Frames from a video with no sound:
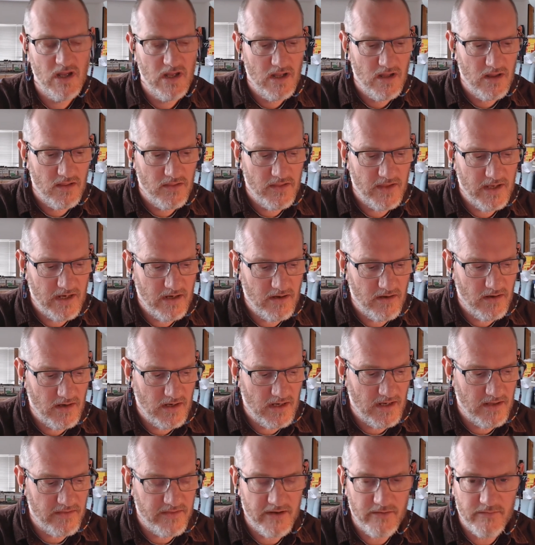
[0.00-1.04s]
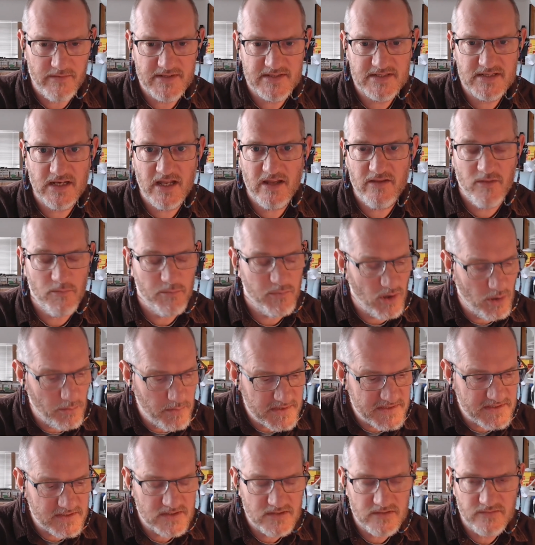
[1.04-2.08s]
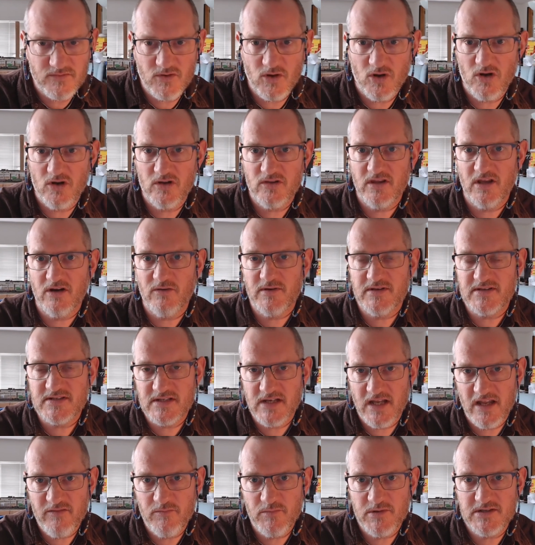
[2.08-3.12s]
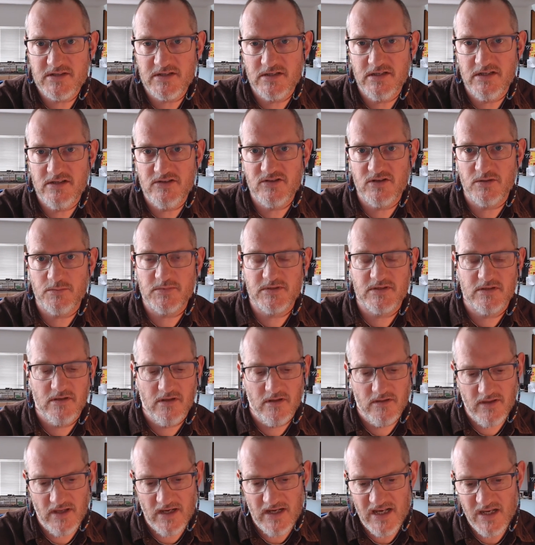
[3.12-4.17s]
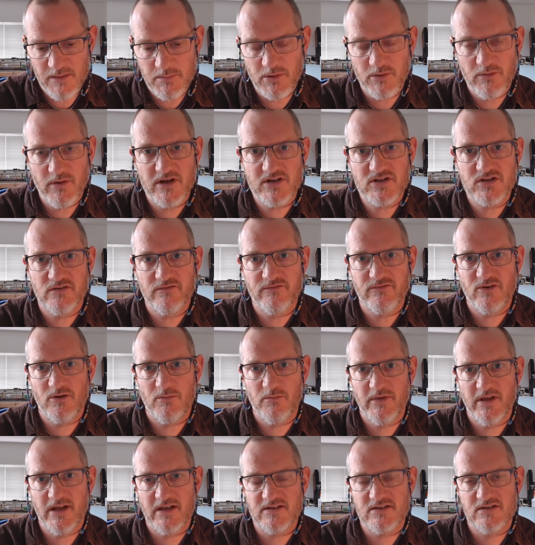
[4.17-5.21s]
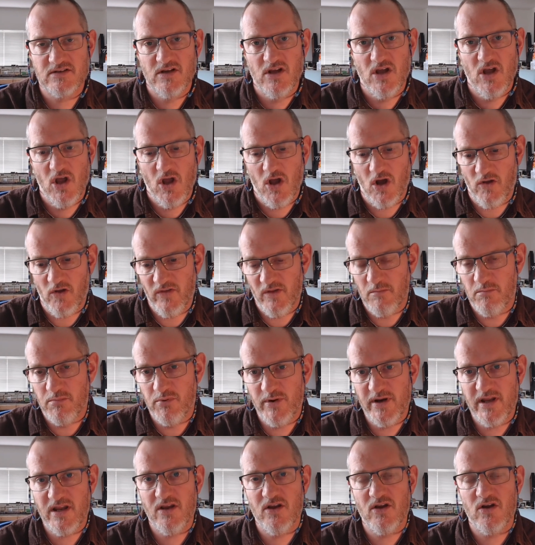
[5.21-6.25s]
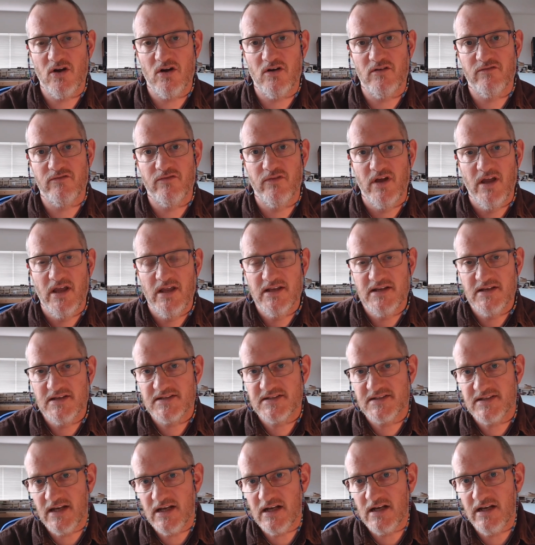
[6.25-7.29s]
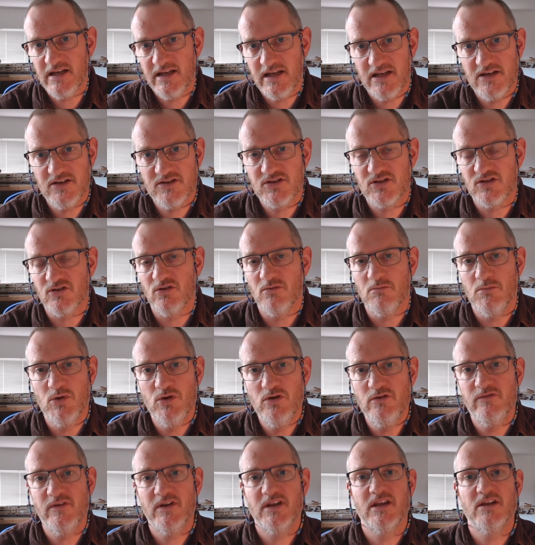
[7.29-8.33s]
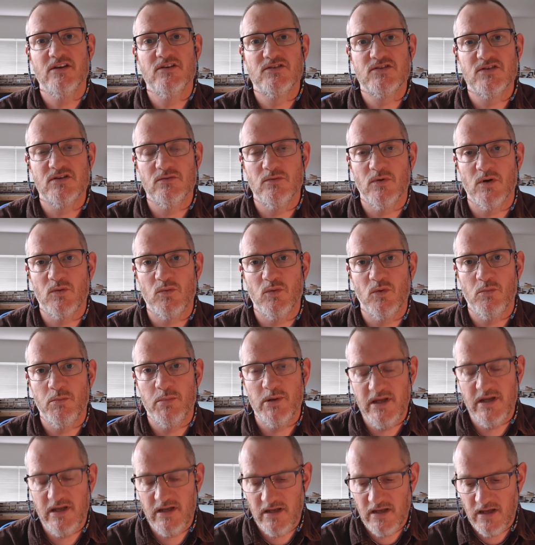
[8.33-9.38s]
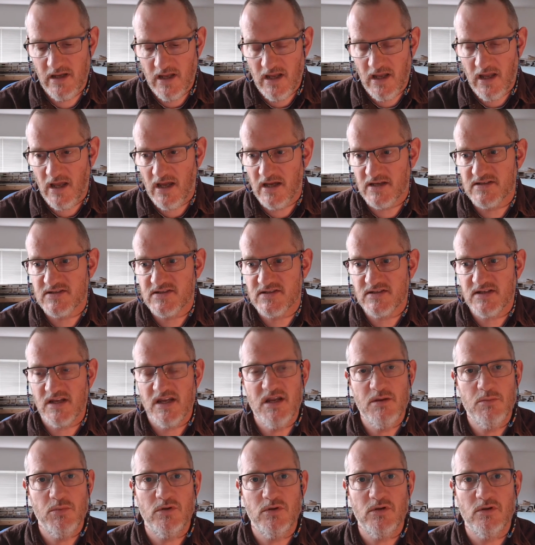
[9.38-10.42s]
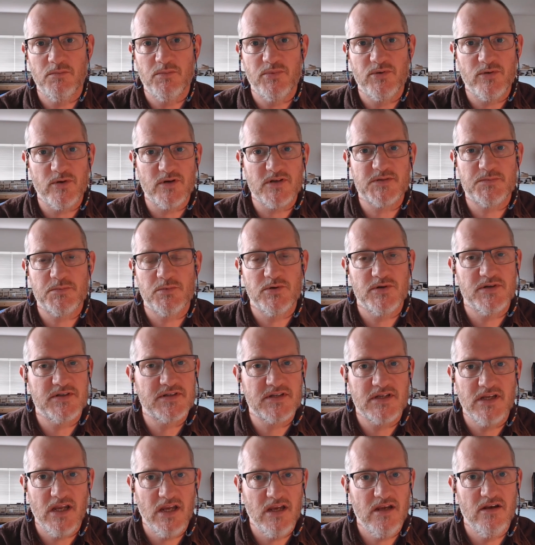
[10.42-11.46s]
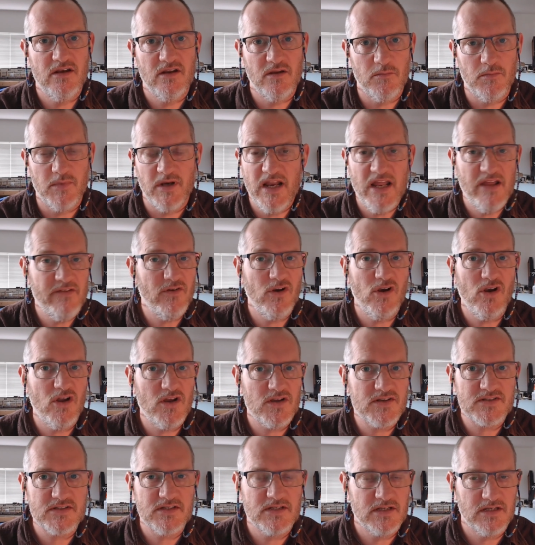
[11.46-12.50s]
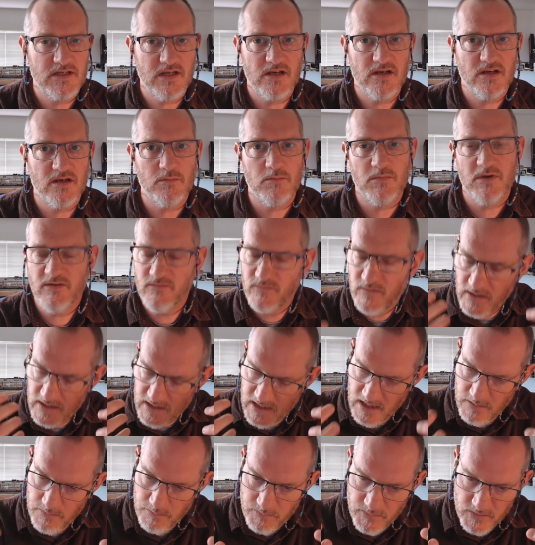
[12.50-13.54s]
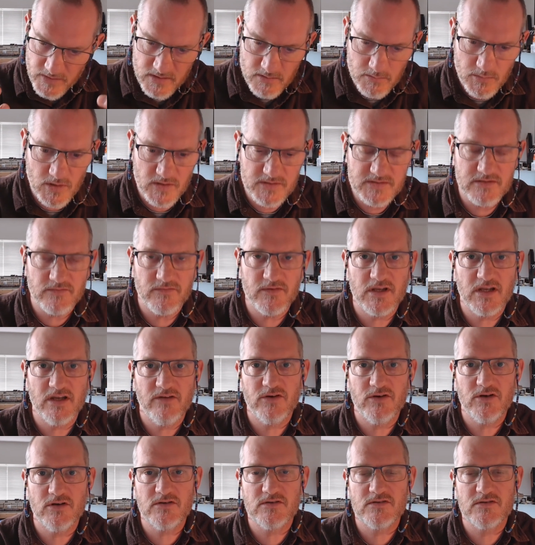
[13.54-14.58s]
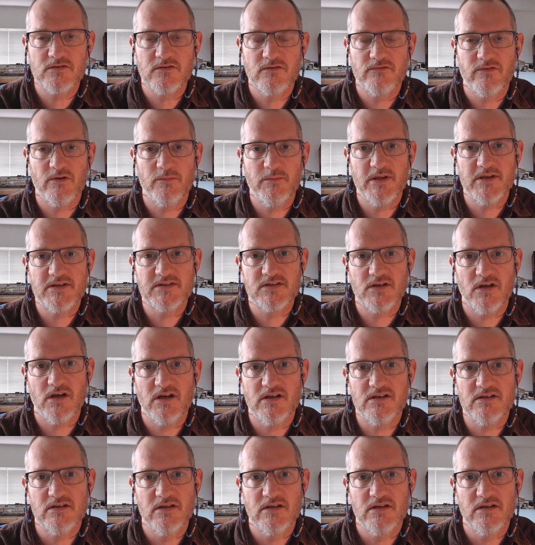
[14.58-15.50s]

their the promises of God, their enslavement in Egypt, their liberation from that, on the brink of moving into what will be a stable, prosperous kingdom, everlasting kingdom, if they keep the demands of the covenant from their side.